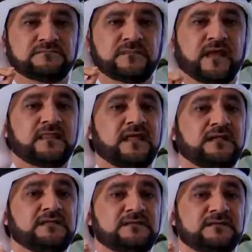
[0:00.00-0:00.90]
And
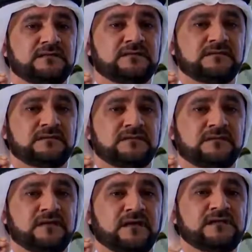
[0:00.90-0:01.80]
that
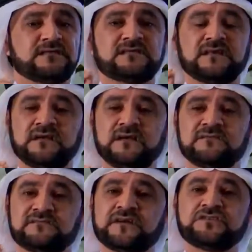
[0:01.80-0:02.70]
is the
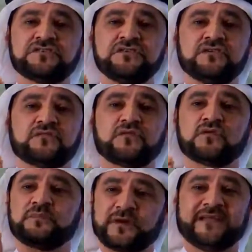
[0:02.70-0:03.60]
function of your
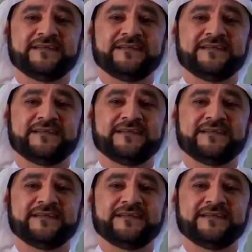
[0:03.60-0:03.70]
brain.